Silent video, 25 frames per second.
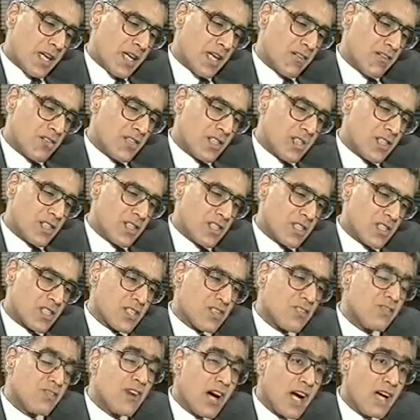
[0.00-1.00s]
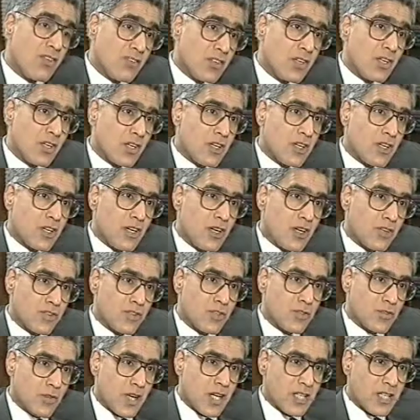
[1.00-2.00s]
given that the survival
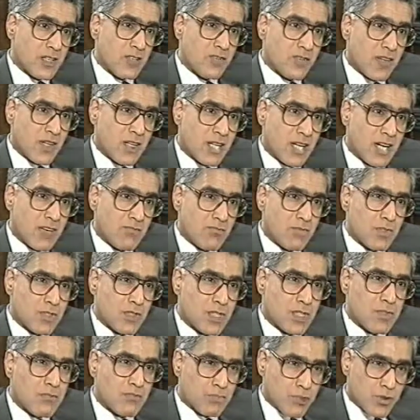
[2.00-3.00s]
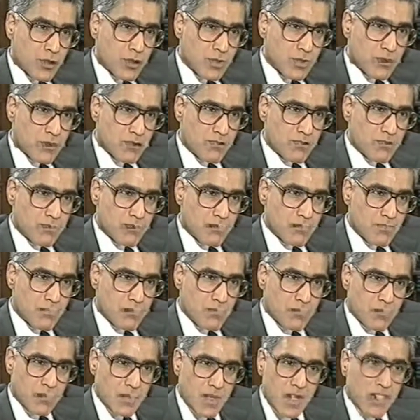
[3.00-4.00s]
of the United Front government is important,
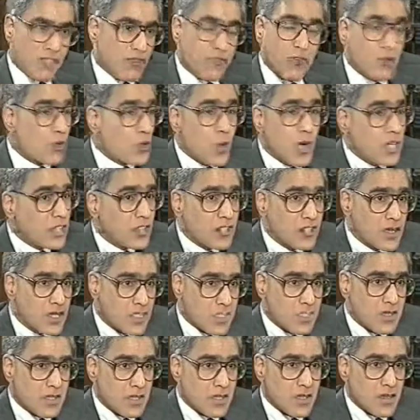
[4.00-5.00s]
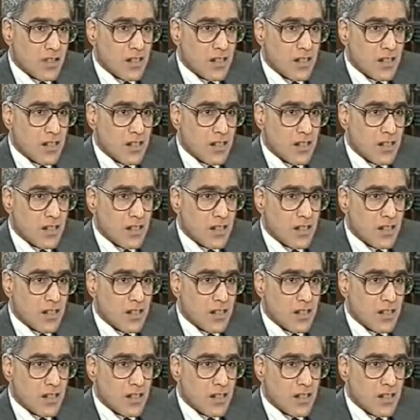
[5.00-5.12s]
if for no other reason,